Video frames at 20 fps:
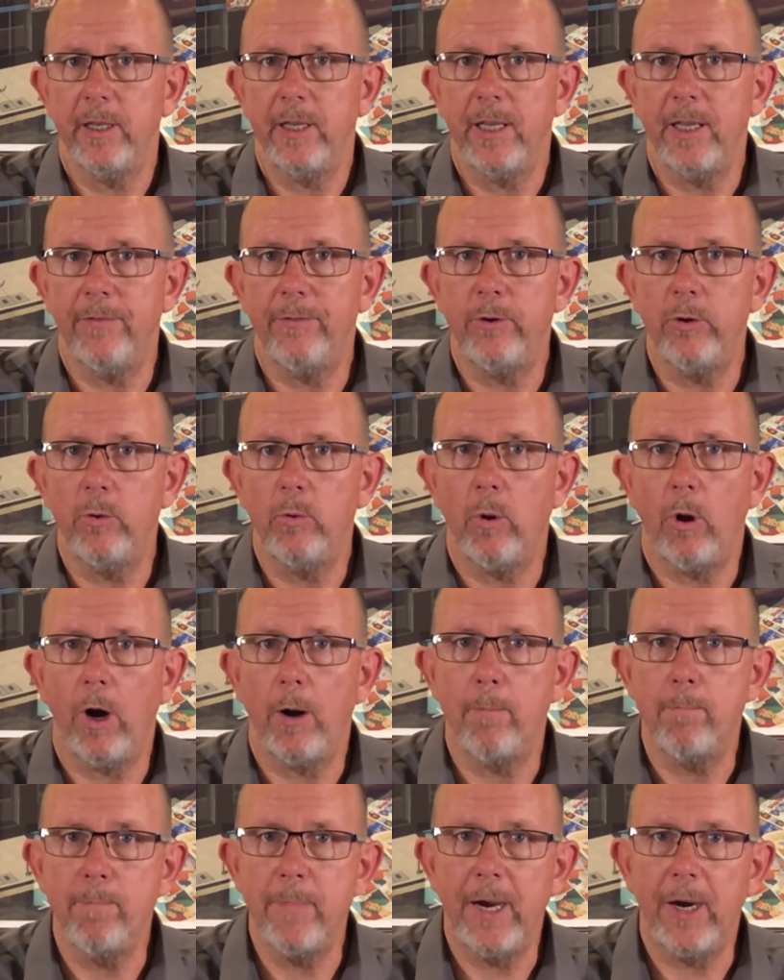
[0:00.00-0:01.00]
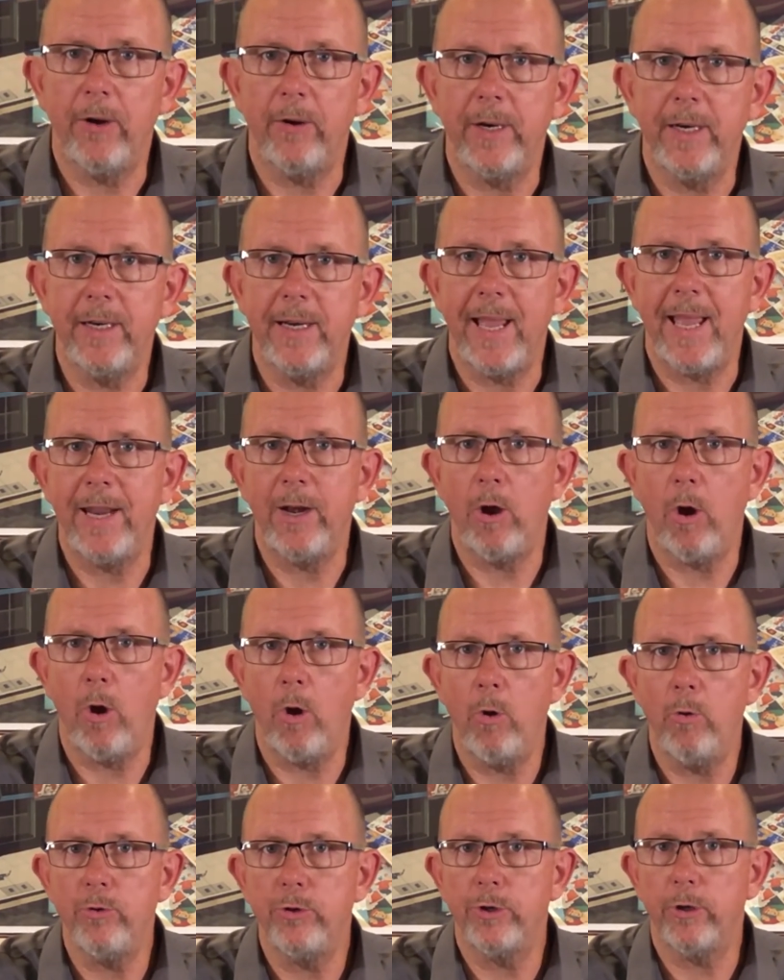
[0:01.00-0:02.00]
If you are married and
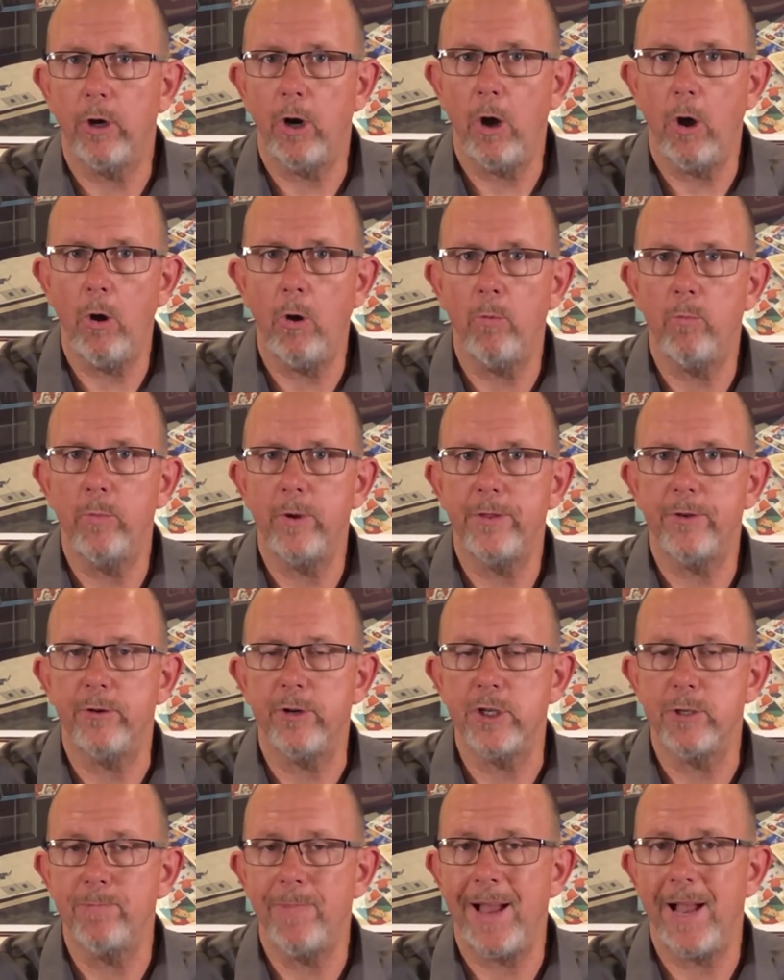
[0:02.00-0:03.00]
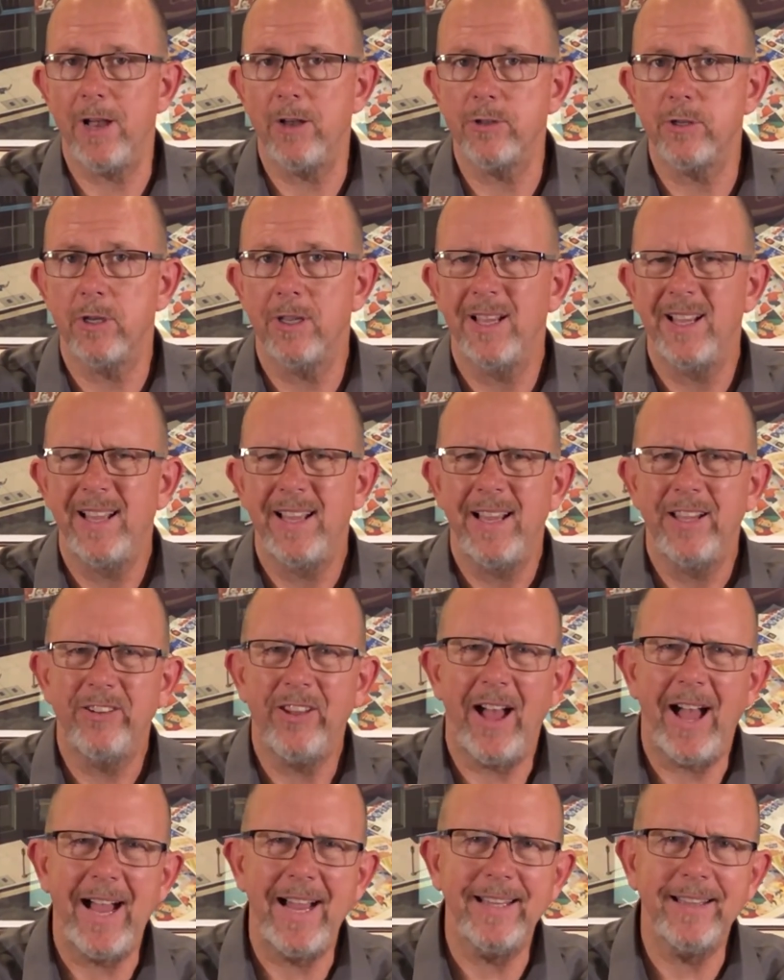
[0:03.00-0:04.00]
own your home with your spouse, it's
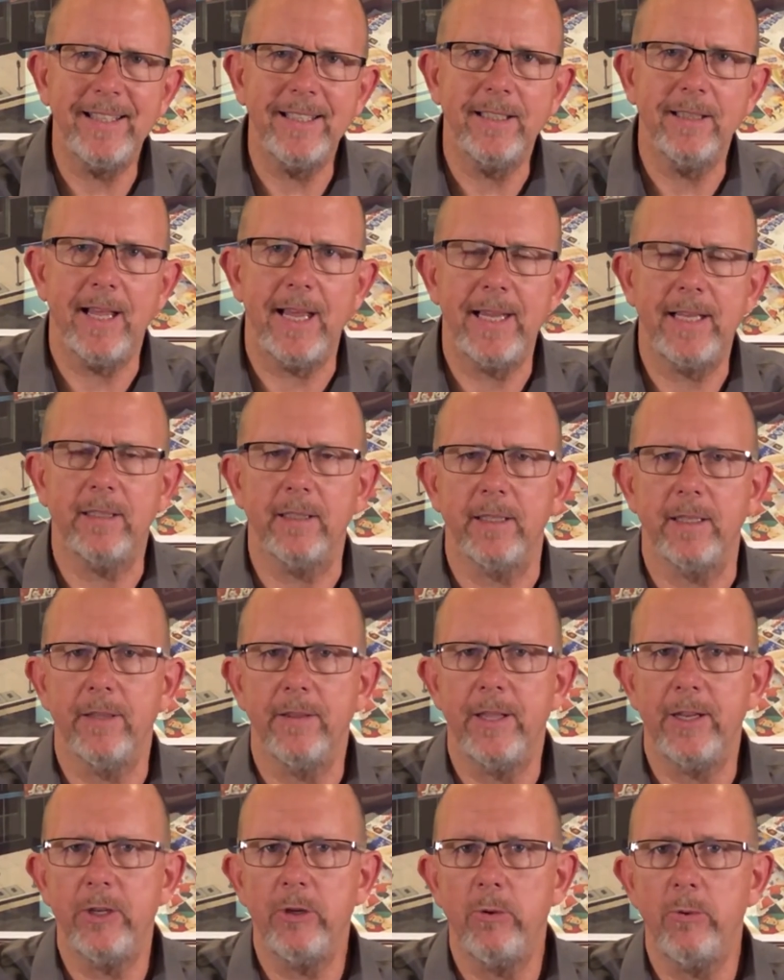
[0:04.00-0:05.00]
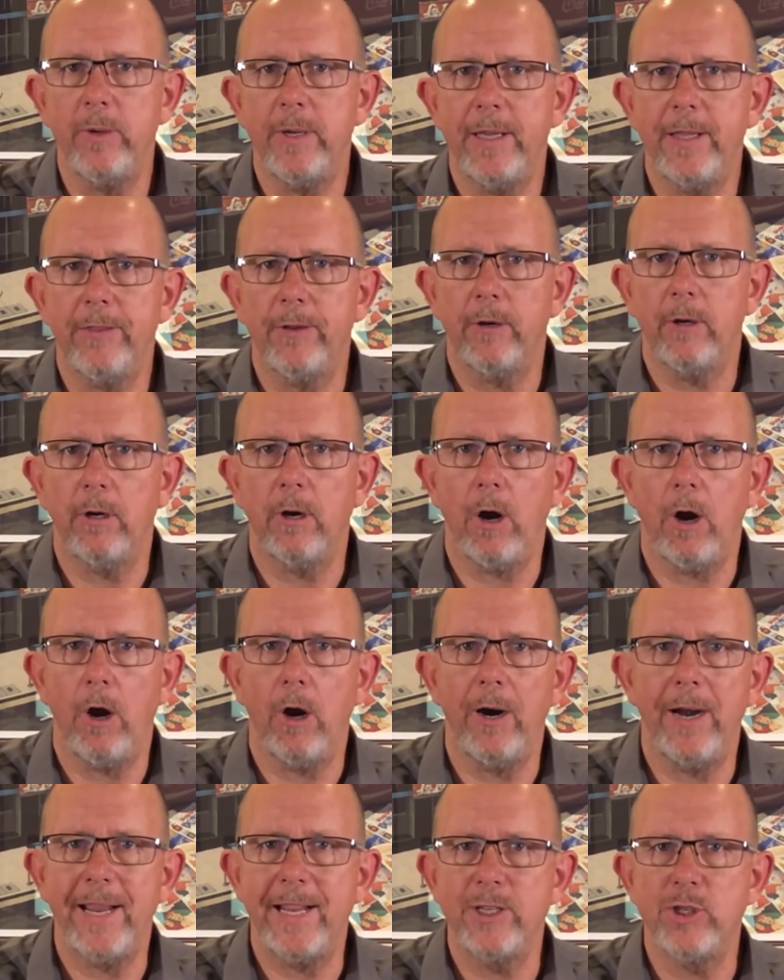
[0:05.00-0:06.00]
highly likely that you either
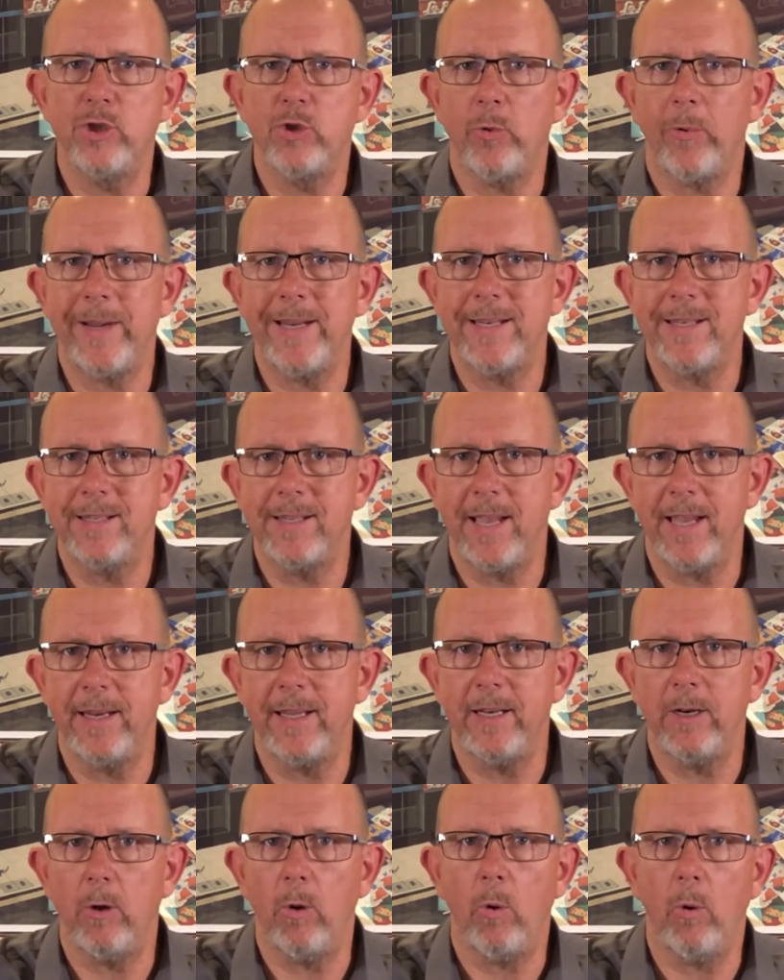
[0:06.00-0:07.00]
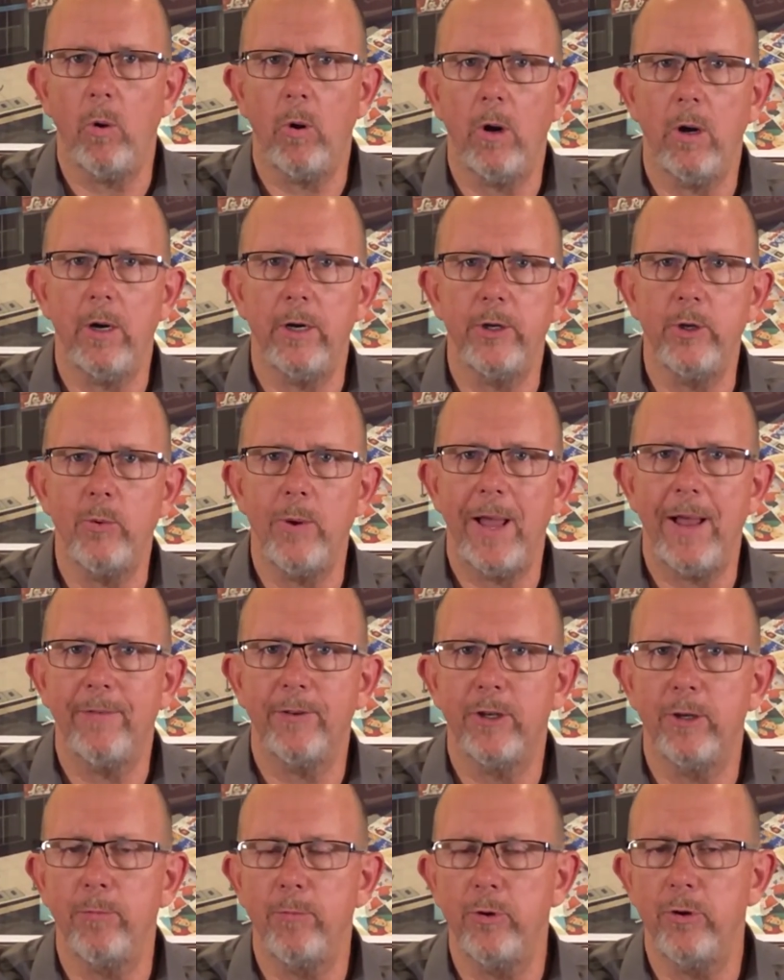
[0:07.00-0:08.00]
are a joint tenant or you
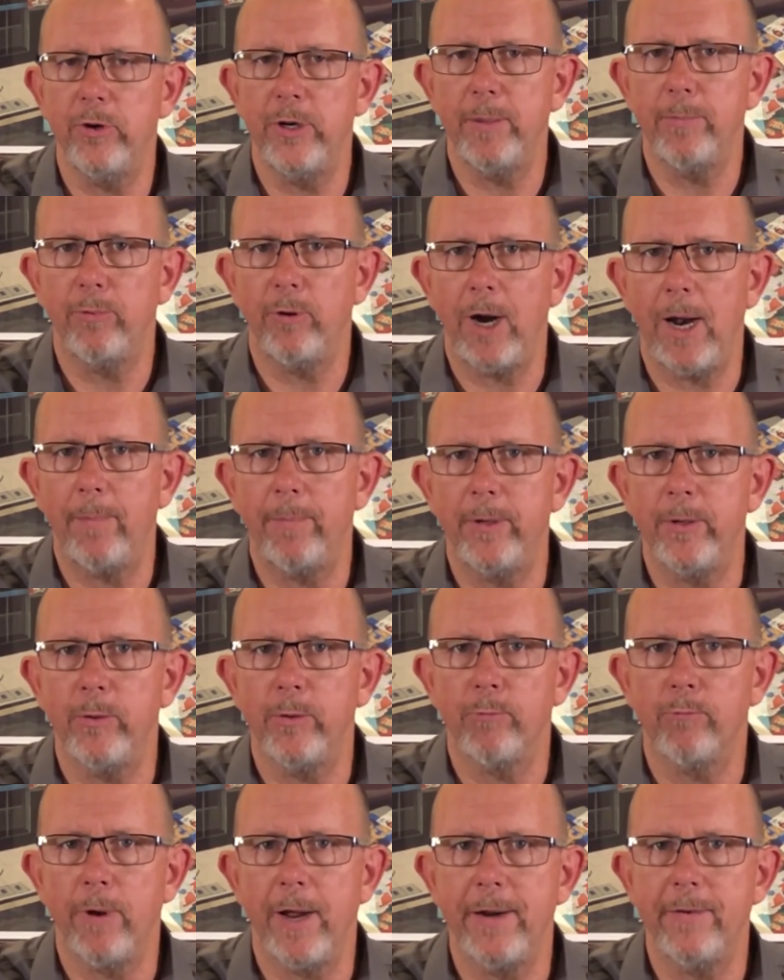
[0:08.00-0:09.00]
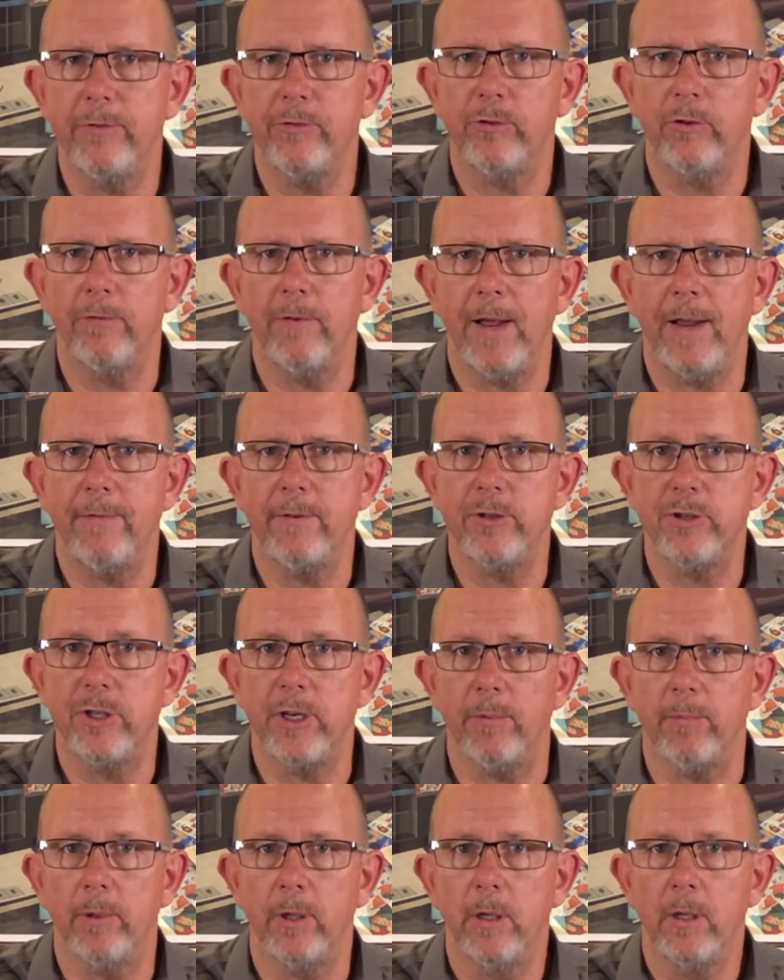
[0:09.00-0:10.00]
have community property with right of survivorship.